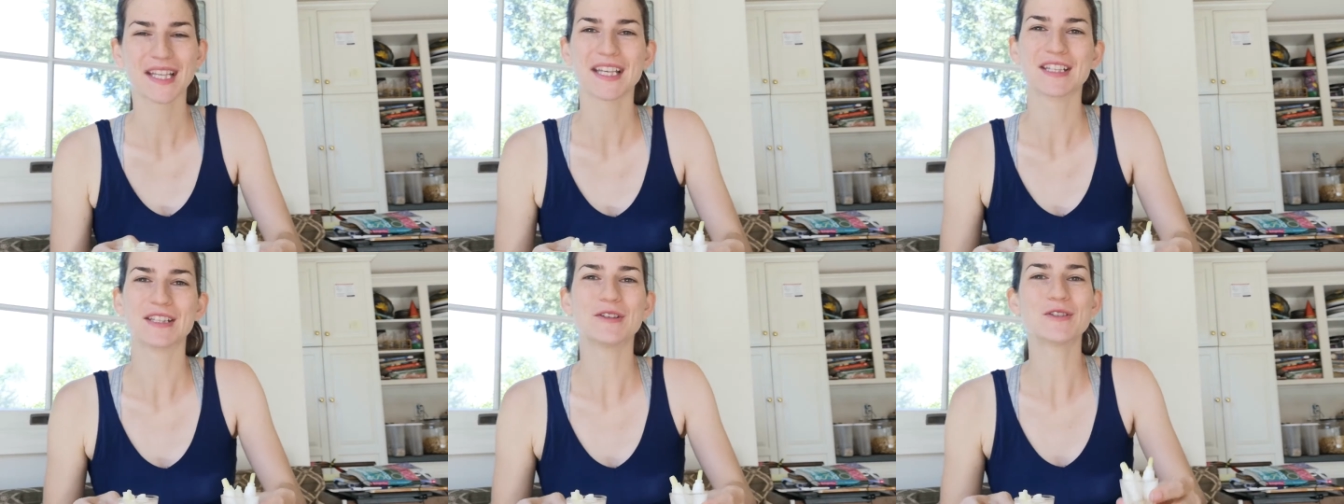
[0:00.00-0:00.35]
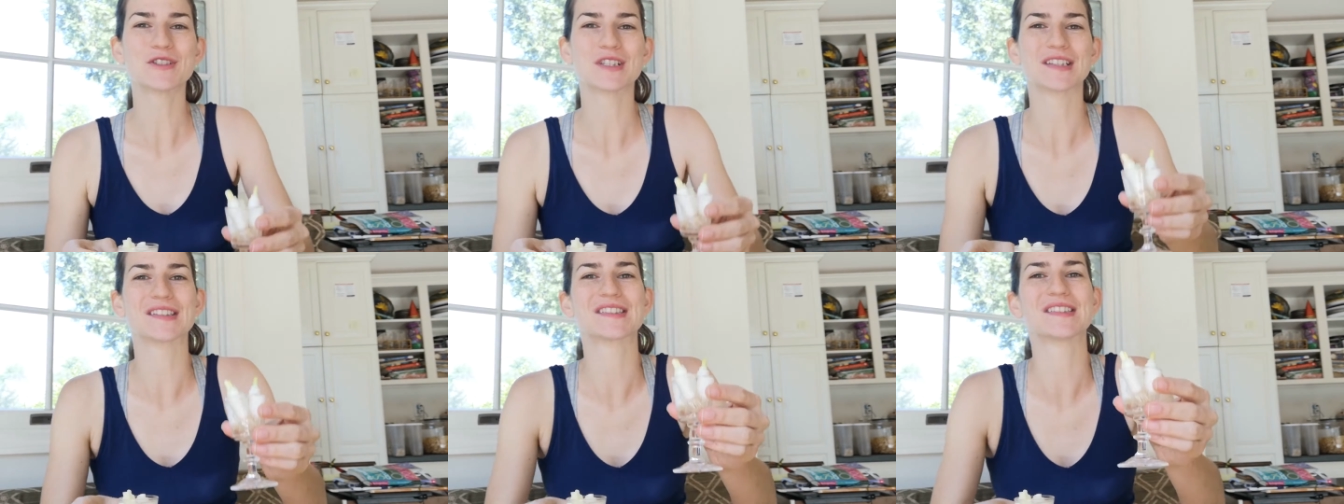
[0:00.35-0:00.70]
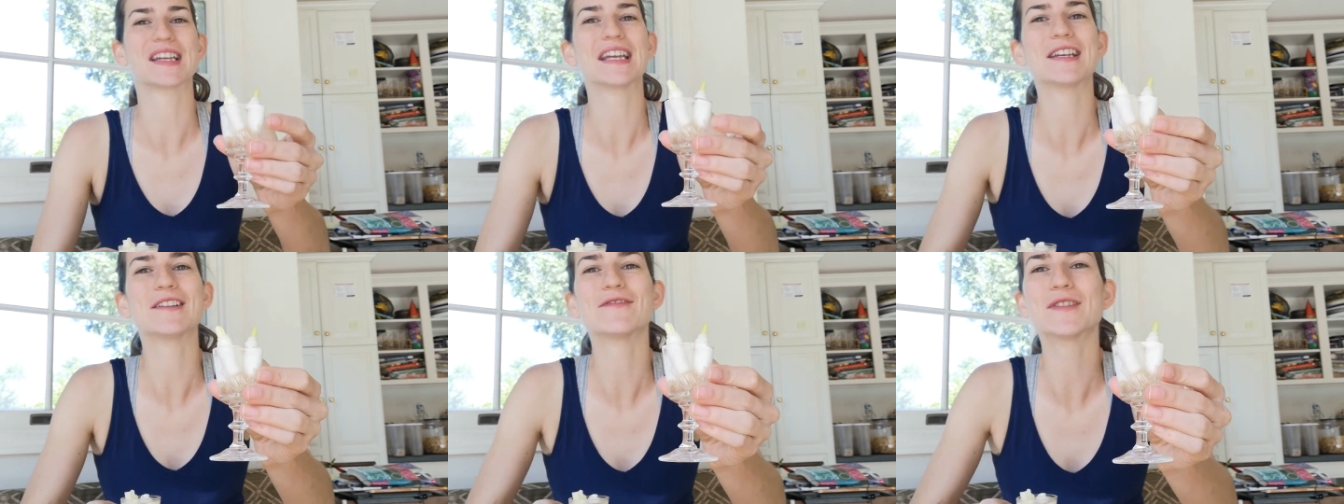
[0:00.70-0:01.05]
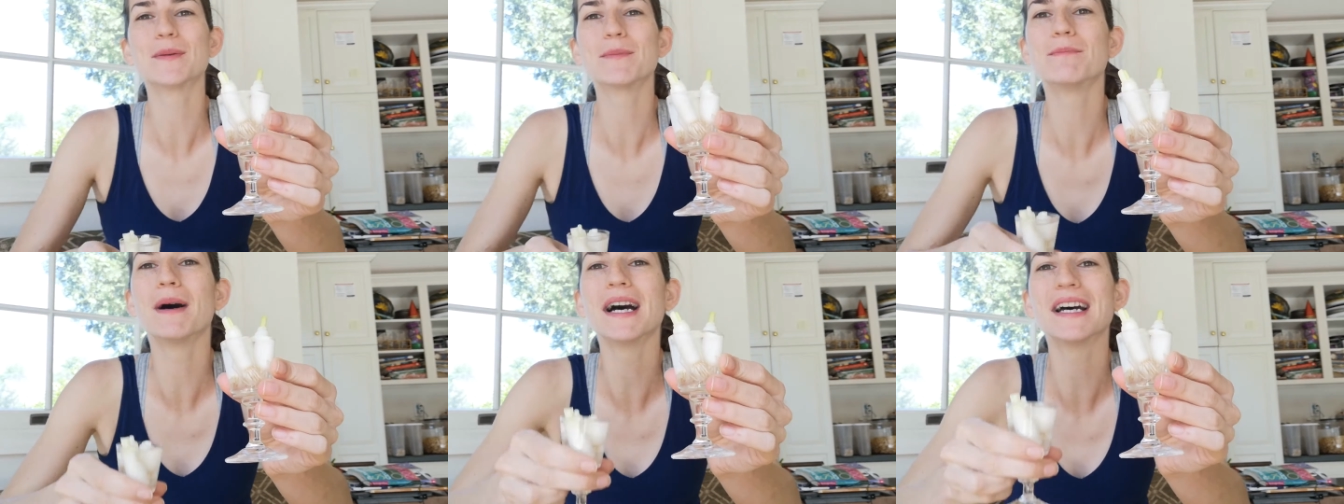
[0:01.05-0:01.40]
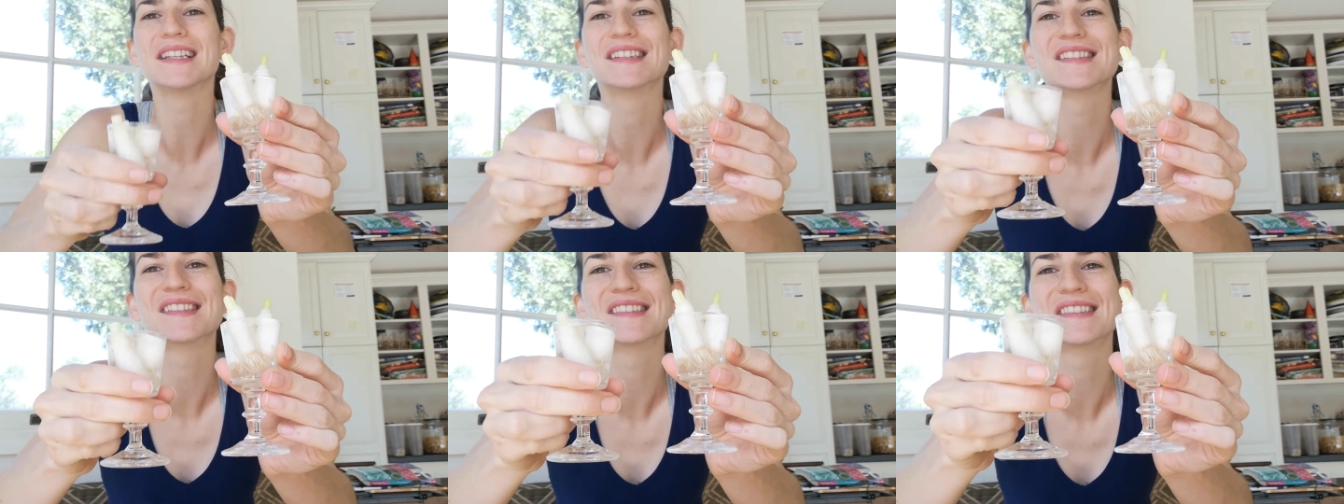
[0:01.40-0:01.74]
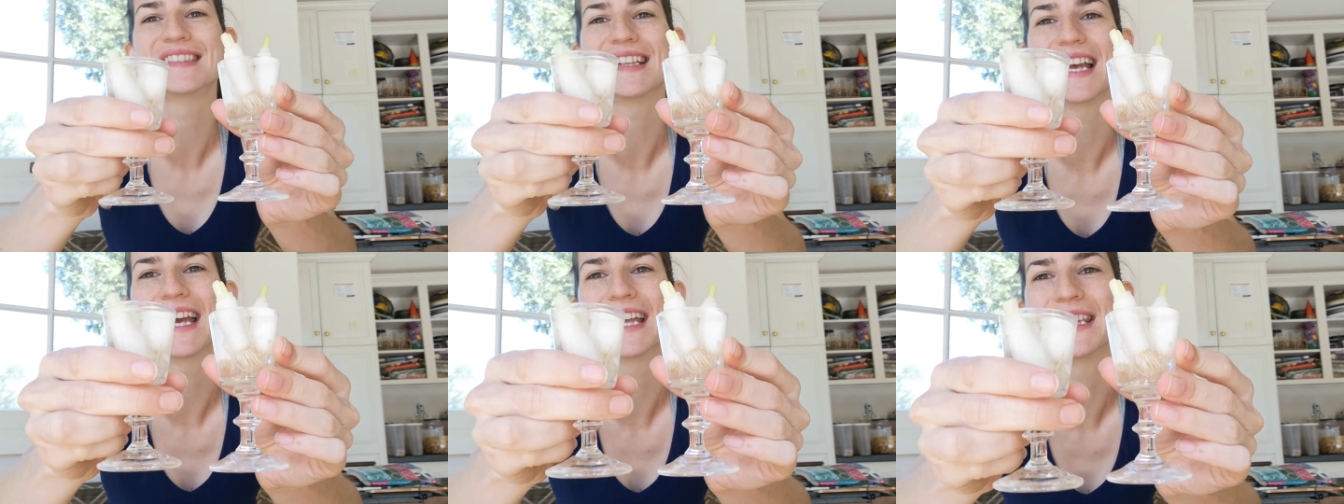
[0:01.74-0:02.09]
you should save the butts
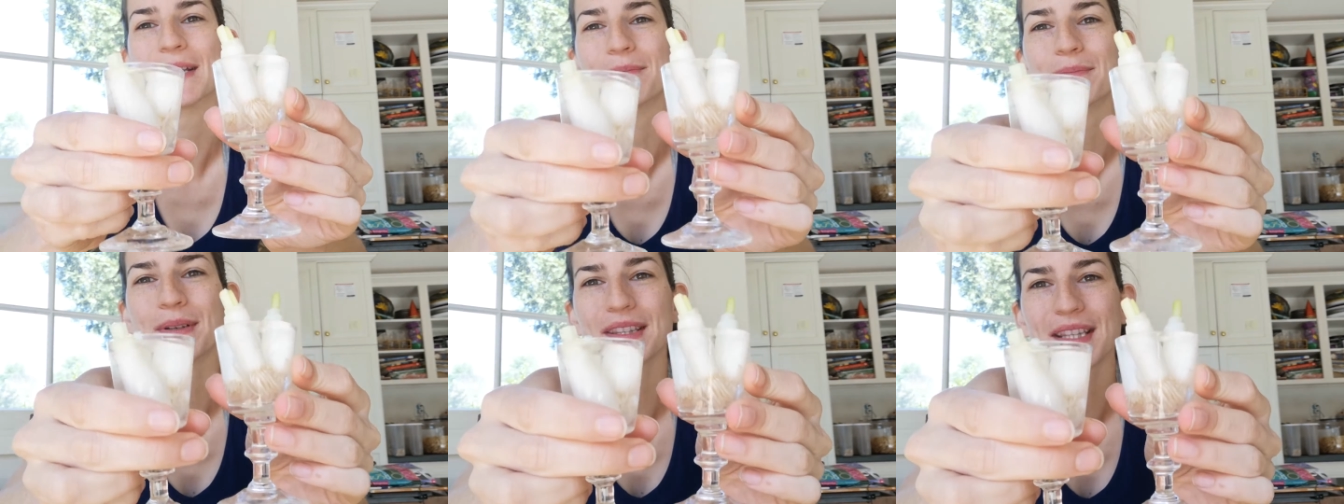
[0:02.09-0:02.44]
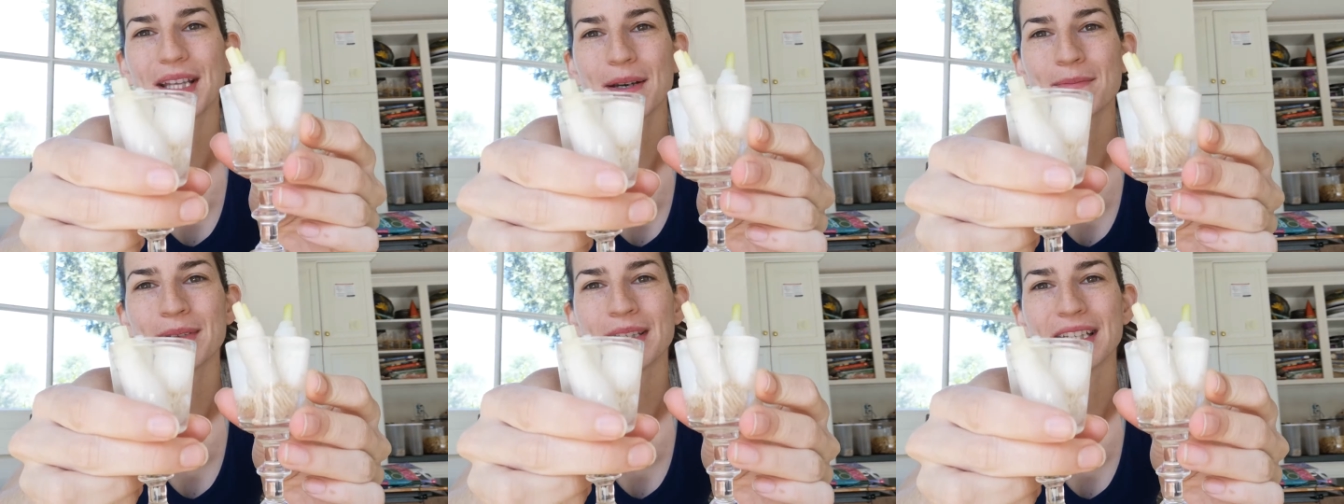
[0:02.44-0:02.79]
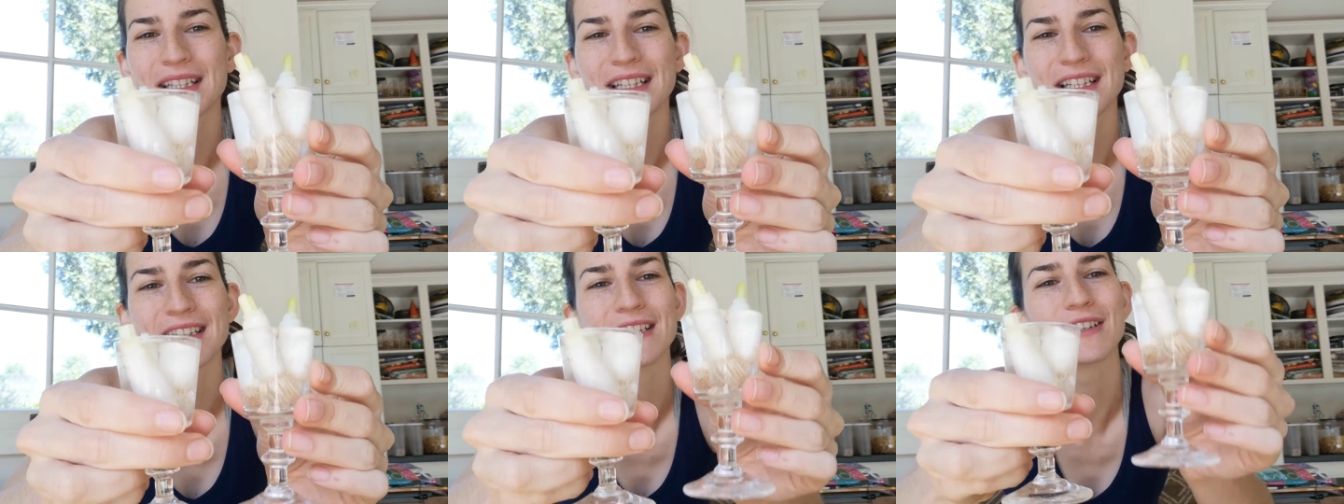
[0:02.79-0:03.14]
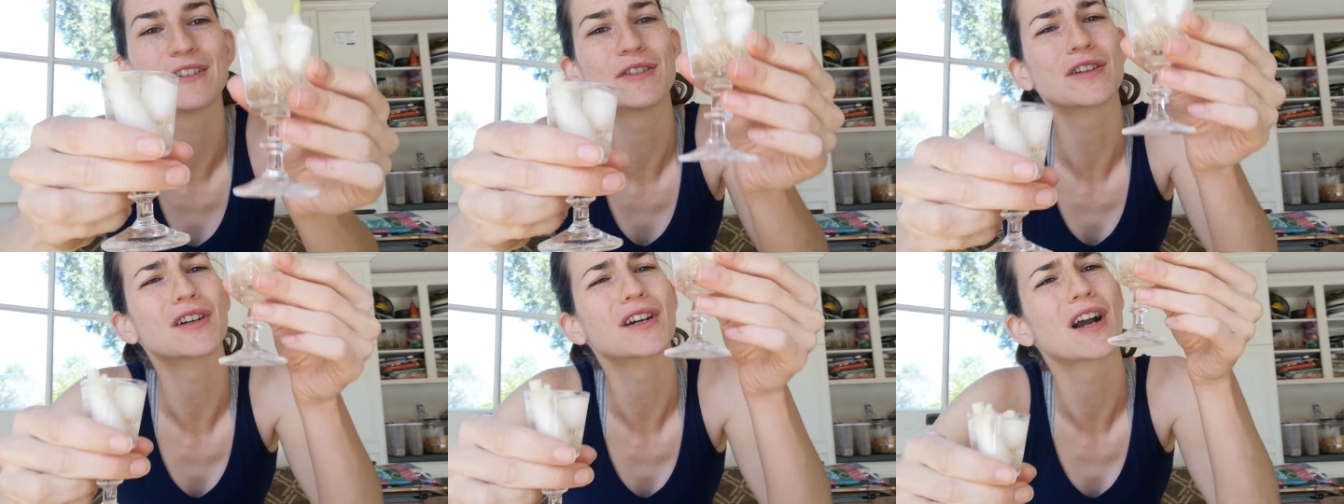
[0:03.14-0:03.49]
and then put them in a little